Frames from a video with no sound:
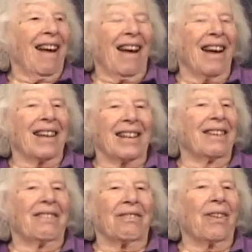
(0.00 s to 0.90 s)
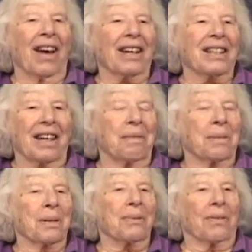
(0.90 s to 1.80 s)
And in fact, I
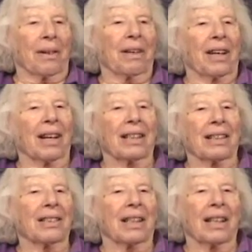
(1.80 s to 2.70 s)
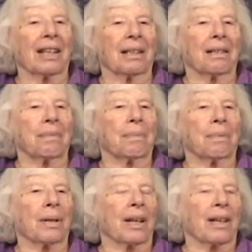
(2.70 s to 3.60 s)
was very young looking and
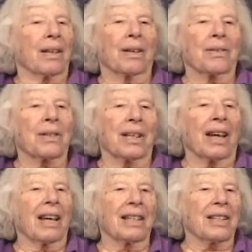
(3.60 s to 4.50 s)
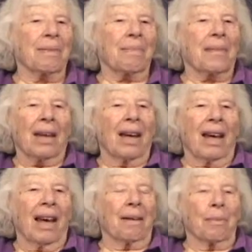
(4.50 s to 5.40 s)
pretty in those days.
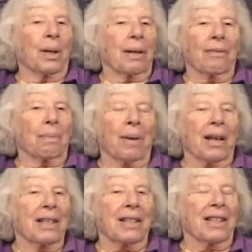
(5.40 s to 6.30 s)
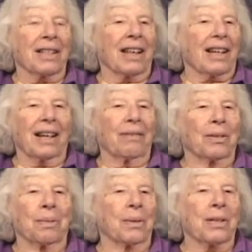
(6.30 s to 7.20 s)
And one of the places I
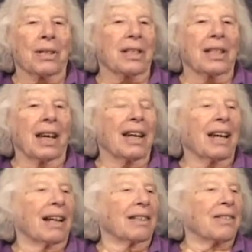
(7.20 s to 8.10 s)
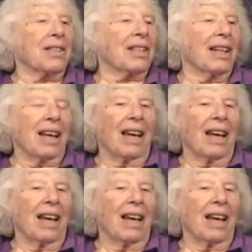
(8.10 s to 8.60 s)
covered was the State House.